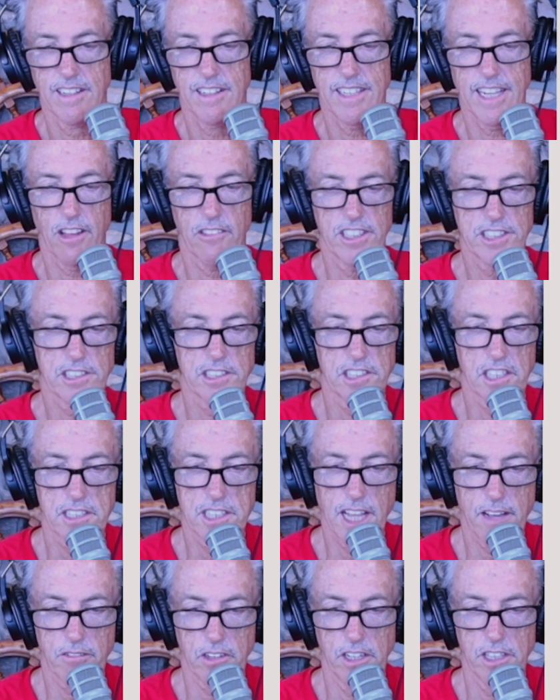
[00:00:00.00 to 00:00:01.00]
now this is a
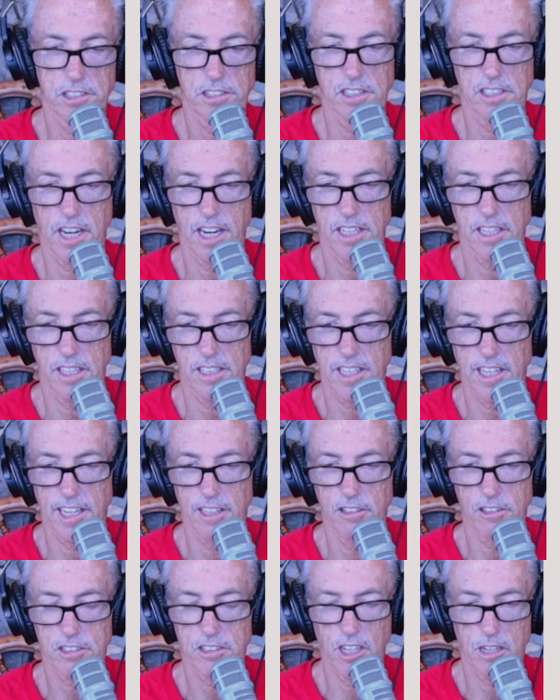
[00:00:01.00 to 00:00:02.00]
definition that I, that I
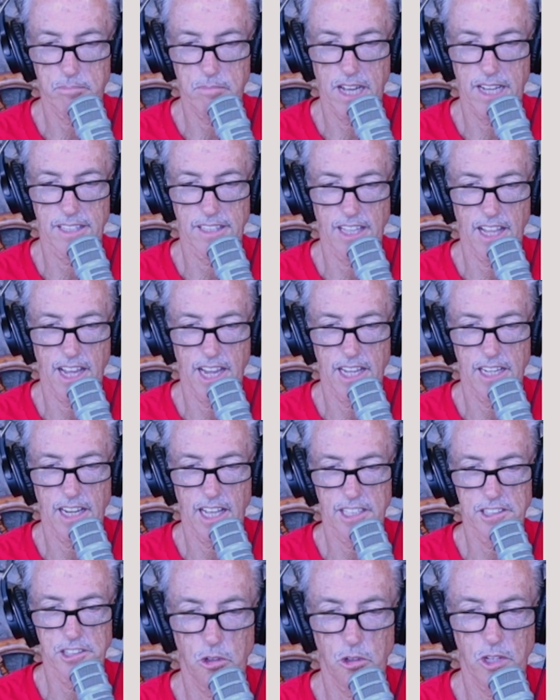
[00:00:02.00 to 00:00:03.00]
looked up online.
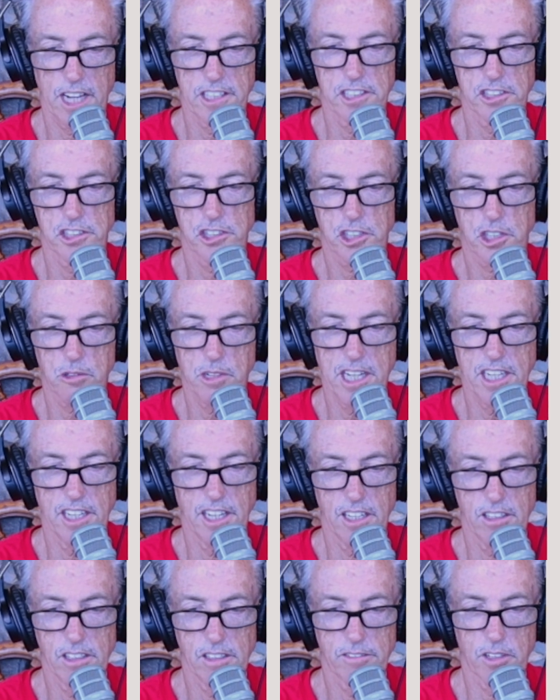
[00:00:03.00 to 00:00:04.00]
I it on the screen
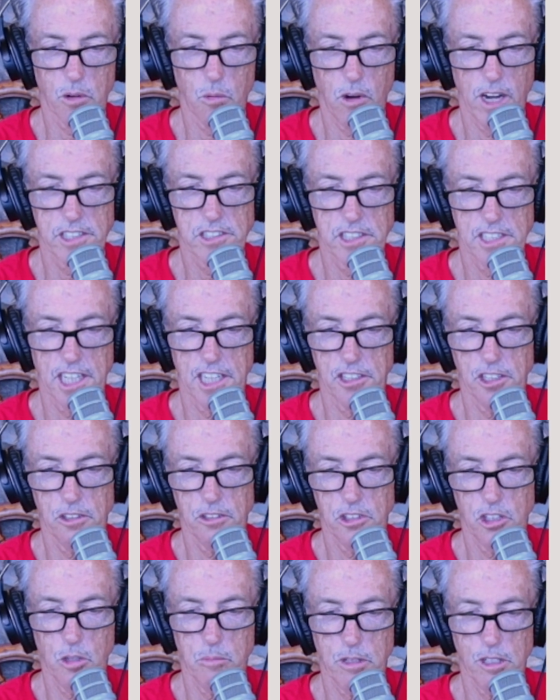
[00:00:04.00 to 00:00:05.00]
here. If you're watching on
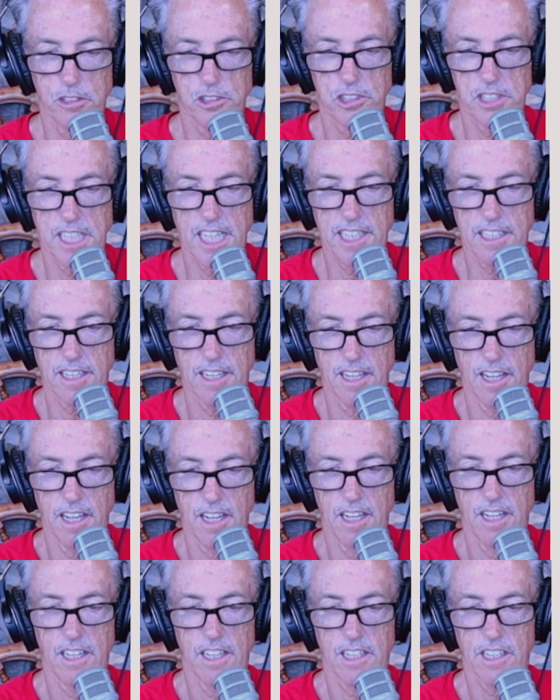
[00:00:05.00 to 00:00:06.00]
YouTube, you see it.
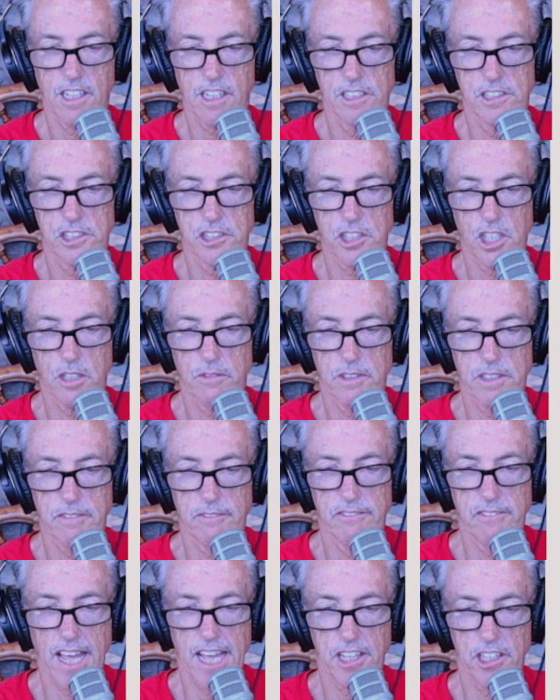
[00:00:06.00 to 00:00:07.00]
Conservative
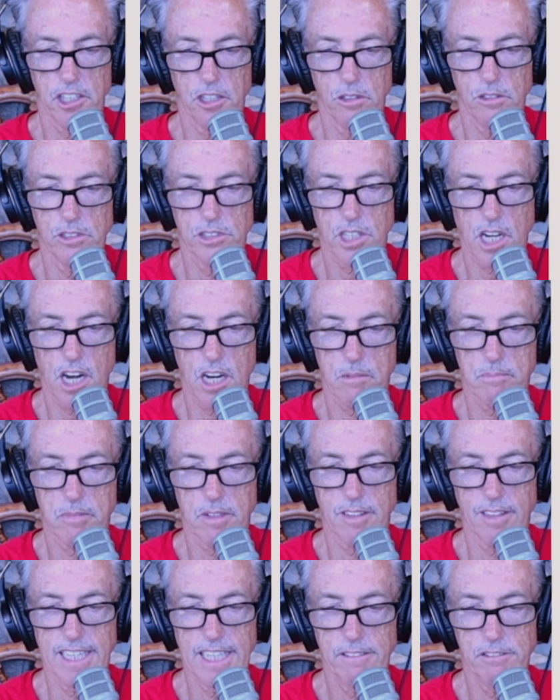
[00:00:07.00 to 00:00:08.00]
values are
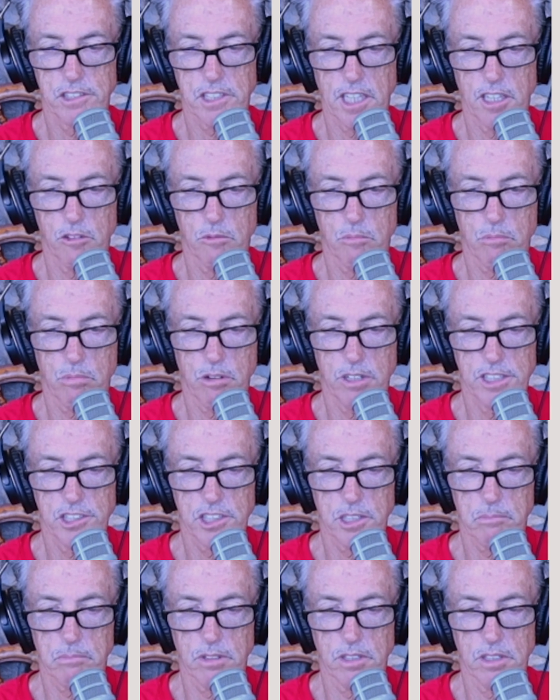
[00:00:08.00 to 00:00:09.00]
beliefs and
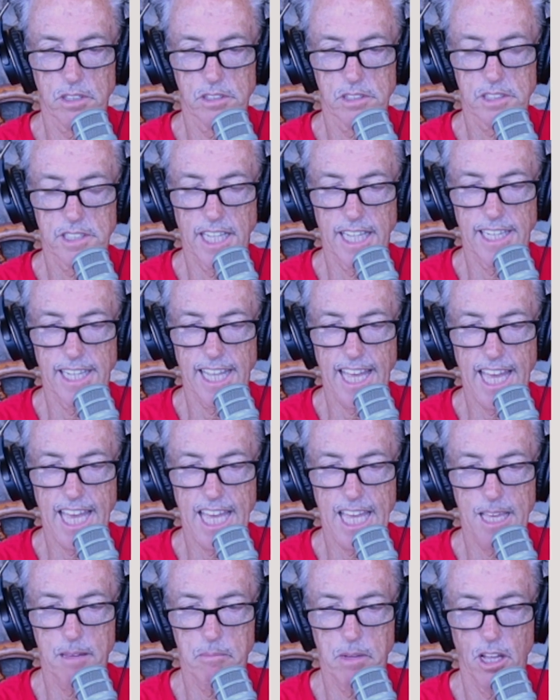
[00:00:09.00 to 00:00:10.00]
principles that
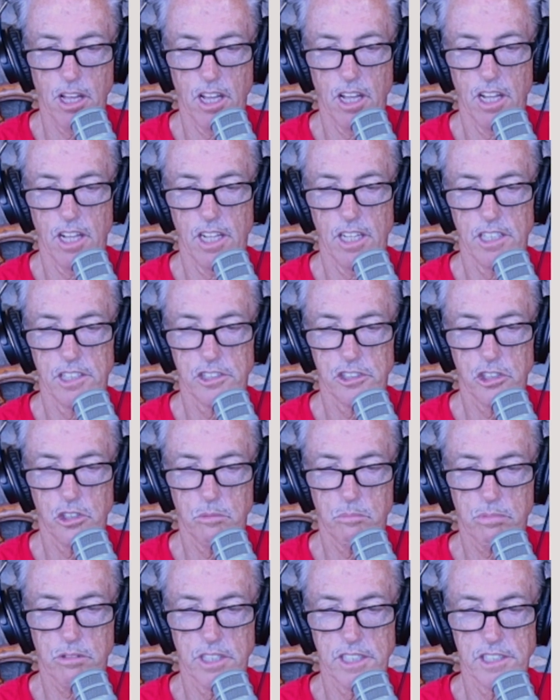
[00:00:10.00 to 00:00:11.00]
aim
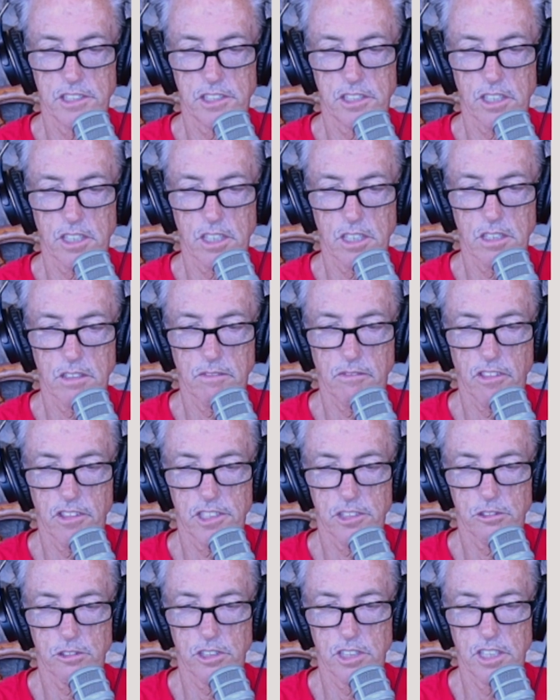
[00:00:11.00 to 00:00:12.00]
to preserve
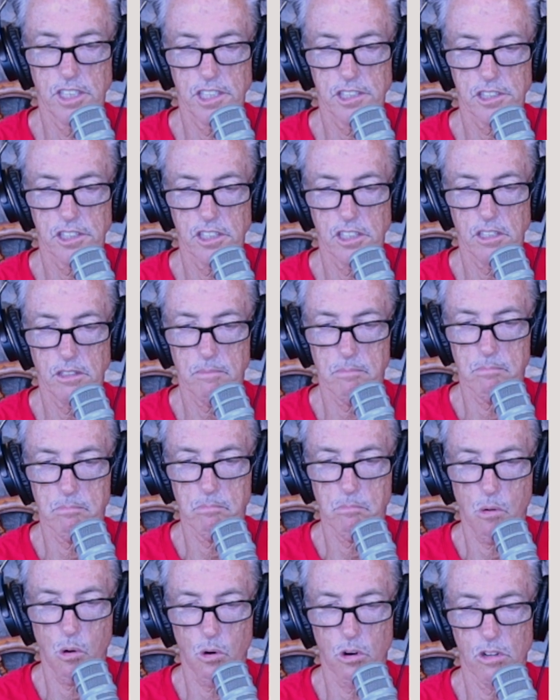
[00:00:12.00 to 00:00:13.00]
the traditional
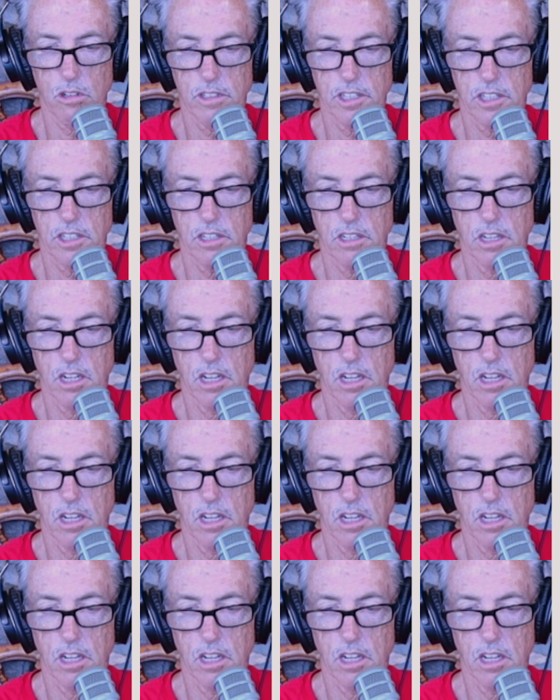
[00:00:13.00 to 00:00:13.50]
moral and